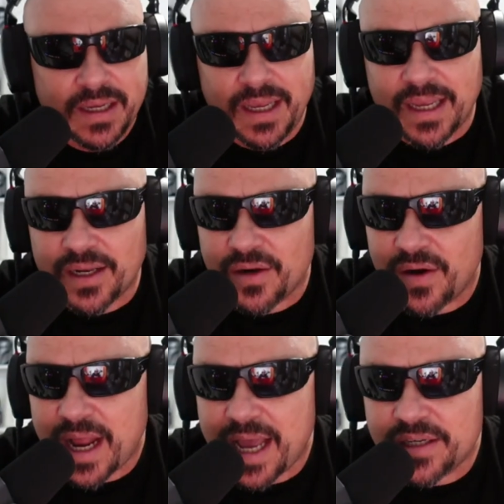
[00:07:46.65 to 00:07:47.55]
He could
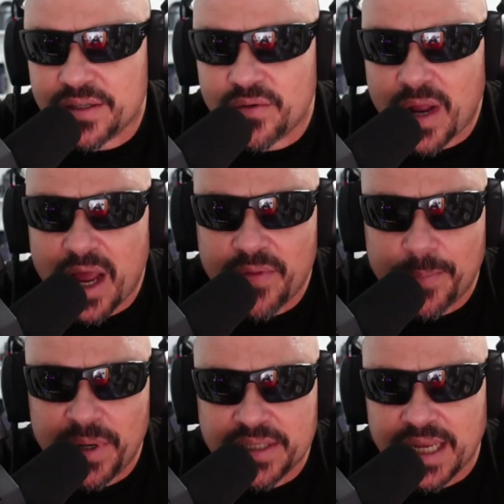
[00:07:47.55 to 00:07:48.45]
learn how they
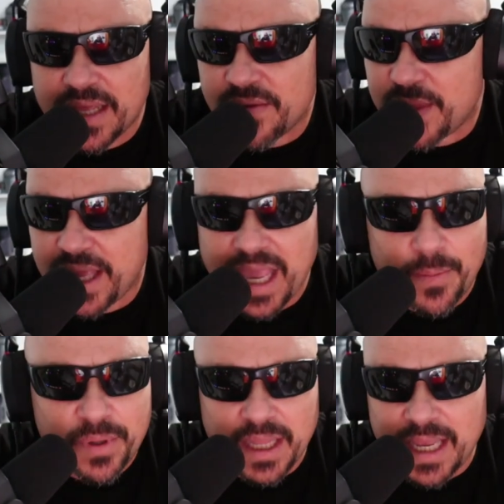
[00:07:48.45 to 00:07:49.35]
put together the
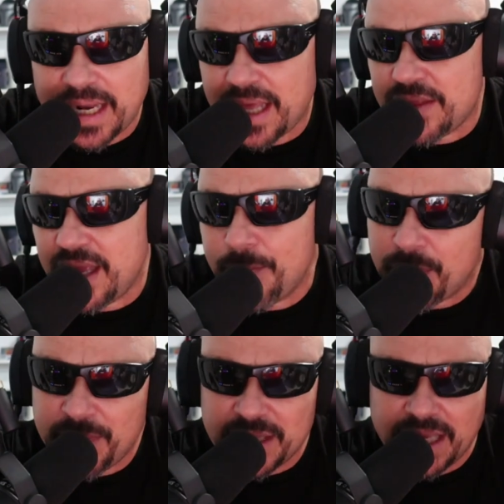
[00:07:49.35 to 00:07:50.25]
game plan, how they
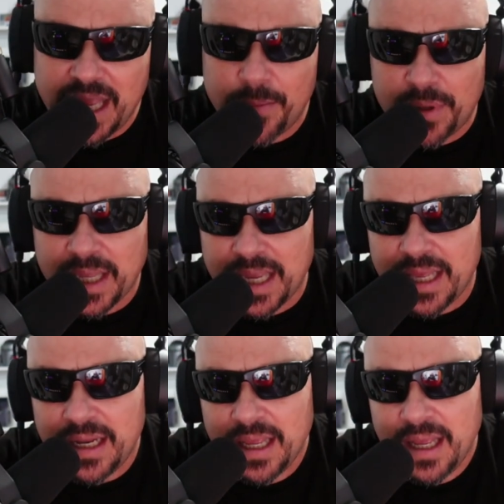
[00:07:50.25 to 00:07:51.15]
implement the game plan,